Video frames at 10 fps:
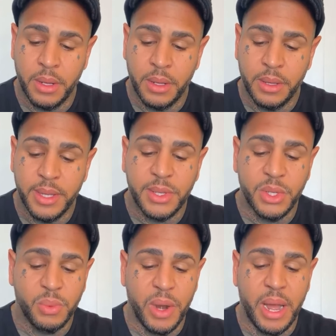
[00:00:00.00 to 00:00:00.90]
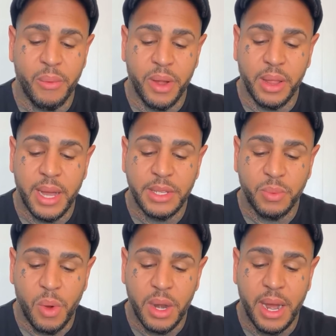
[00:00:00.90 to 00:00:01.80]
This is when I realized
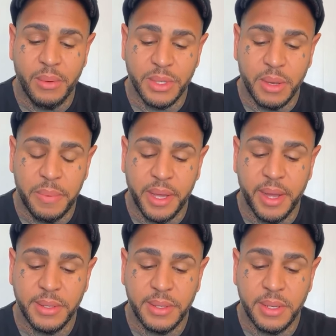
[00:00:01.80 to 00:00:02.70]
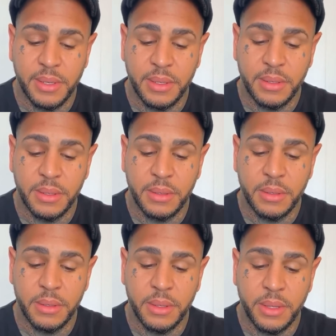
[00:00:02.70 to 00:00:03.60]
what I was up against.
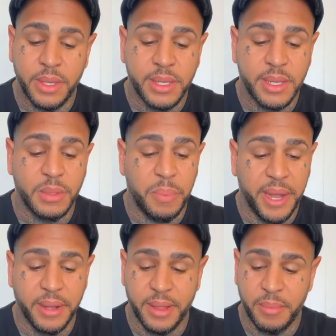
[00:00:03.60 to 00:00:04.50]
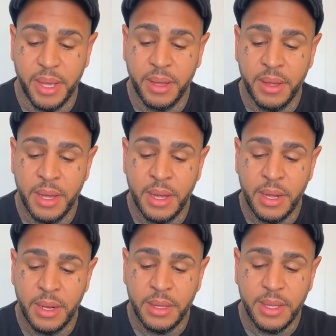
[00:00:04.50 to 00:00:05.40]
This is bigger than me.
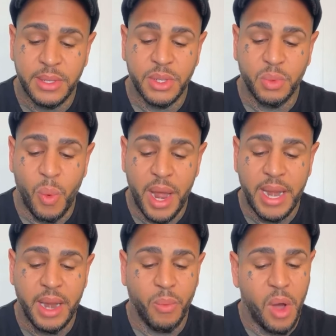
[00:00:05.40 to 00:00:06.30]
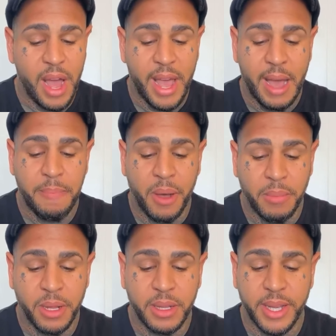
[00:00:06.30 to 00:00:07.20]
This is when and why I
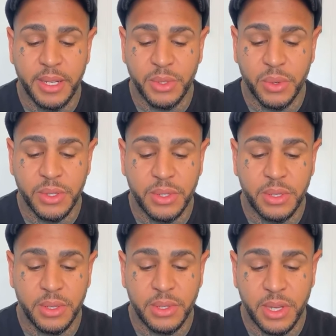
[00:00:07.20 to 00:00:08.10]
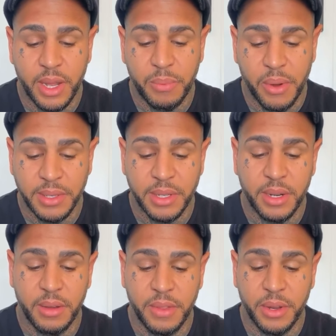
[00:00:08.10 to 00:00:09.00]
publicly endorsed the sitting president
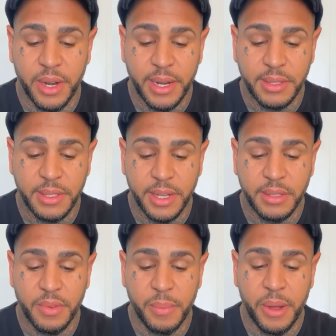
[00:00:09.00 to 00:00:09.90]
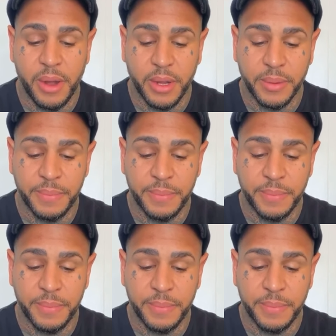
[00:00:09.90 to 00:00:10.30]
of the United States of America.